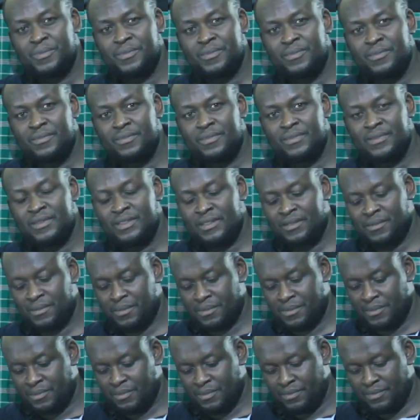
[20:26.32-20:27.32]

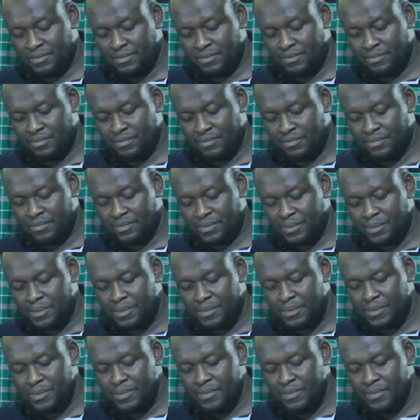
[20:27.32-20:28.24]
Nothing is said.